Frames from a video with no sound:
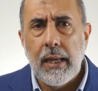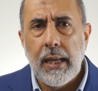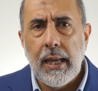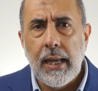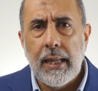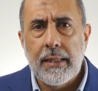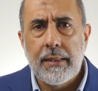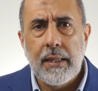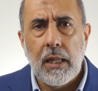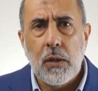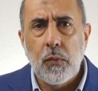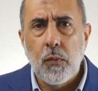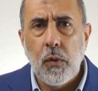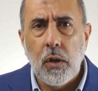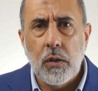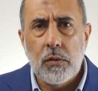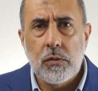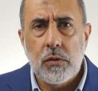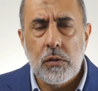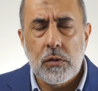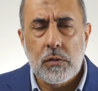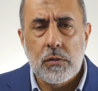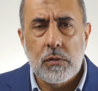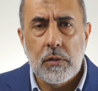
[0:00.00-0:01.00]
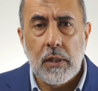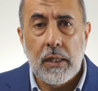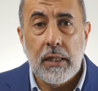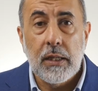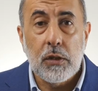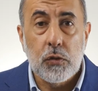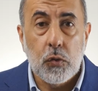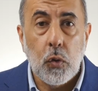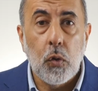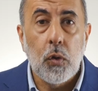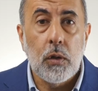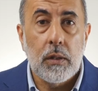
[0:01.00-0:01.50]
And they wondered. He
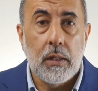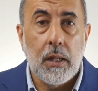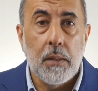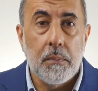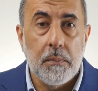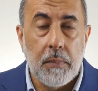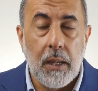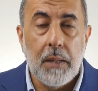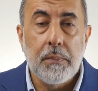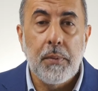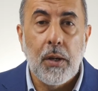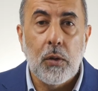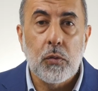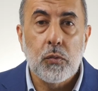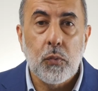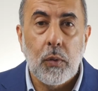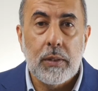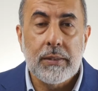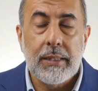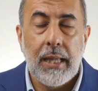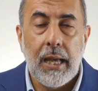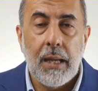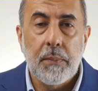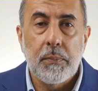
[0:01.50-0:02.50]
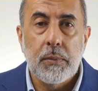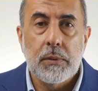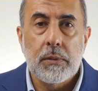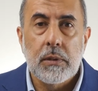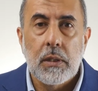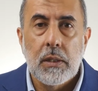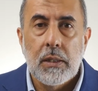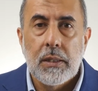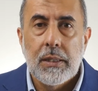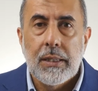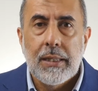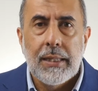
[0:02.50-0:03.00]
told them about what happened.
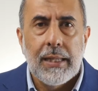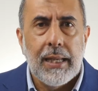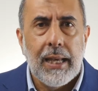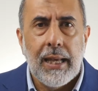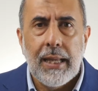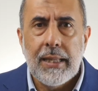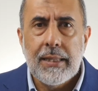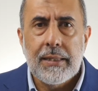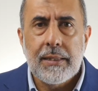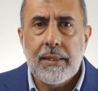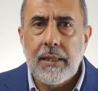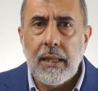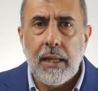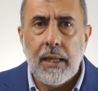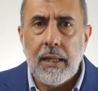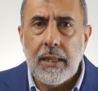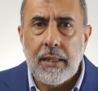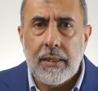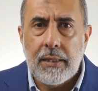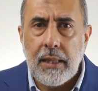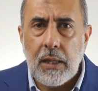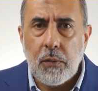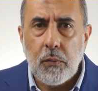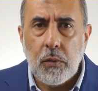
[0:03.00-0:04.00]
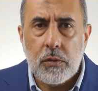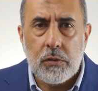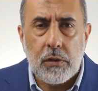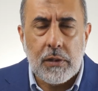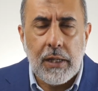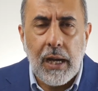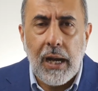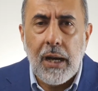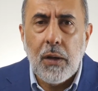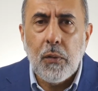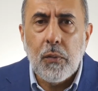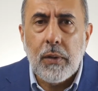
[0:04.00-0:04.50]
And they wondered,
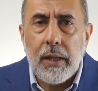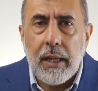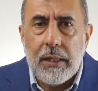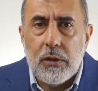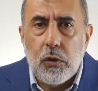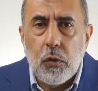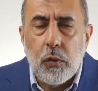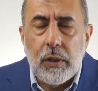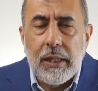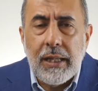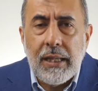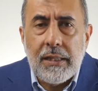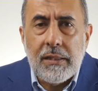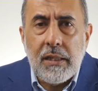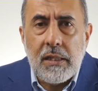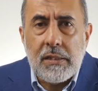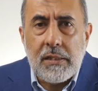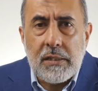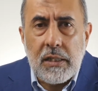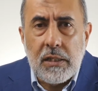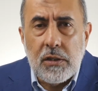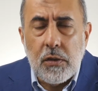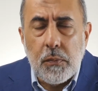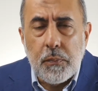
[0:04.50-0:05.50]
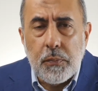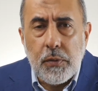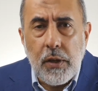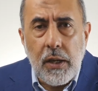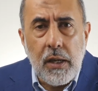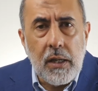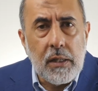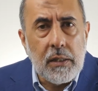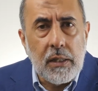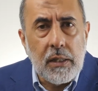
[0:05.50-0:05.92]
how can you lead us in the prayer